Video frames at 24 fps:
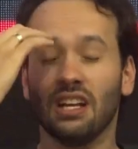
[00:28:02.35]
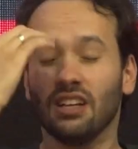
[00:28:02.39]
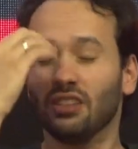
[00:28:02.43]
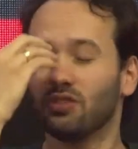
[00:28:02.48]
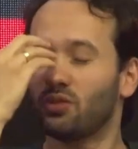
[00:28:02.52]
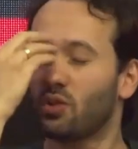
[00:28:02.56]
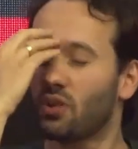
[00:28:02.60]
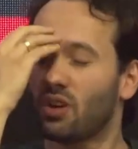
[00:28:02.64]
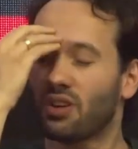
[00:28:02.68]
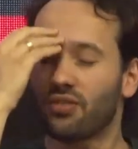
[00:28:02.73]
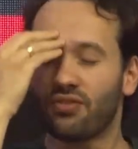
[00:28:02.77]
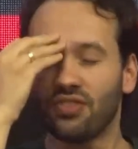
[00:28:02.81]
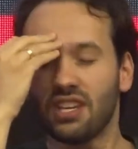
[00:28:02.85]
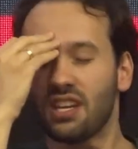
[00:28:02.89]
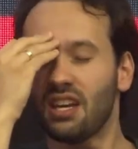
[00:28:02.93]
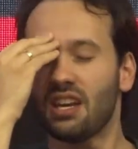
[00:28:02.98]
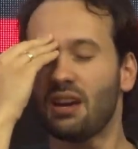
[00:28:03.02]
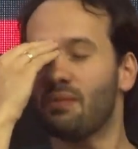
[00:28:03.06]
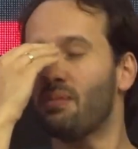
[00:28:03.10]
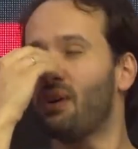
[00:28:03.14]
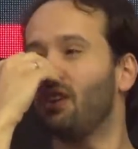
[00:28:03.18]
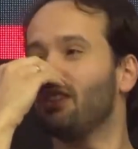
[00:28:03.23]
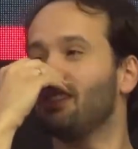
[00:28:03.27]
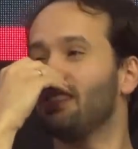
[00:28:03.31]
So you're
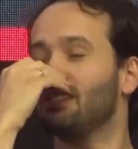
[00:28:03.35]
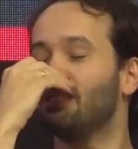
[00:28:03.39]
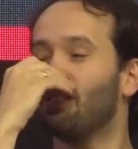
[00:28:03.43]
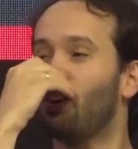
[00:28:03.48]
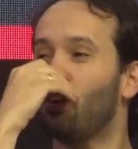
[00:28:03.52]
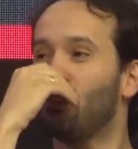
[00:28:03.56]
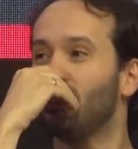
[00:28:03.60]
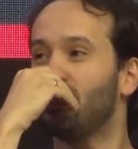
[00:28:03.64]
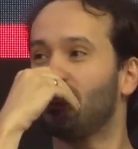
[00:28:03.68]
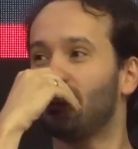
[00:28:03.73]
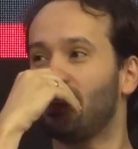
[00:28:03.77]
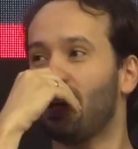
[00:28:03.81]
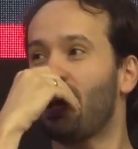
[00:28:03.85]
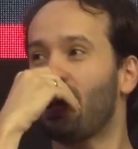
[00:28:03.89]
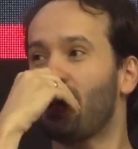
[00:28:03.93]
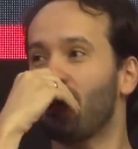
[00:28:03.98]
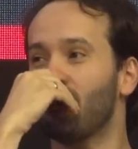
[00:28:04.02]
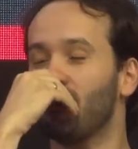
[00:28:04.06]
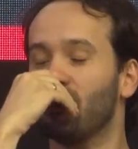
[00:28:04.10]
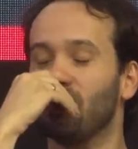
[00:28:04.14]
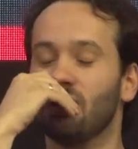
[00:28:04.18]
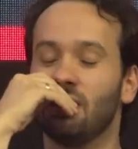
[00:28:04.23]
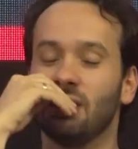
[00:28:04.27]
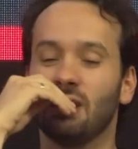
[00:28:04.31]
thinking about this all the
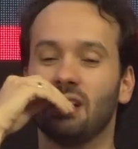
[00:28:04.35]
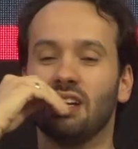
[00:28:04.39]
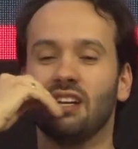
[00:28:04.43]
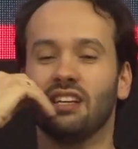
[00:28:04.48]
time.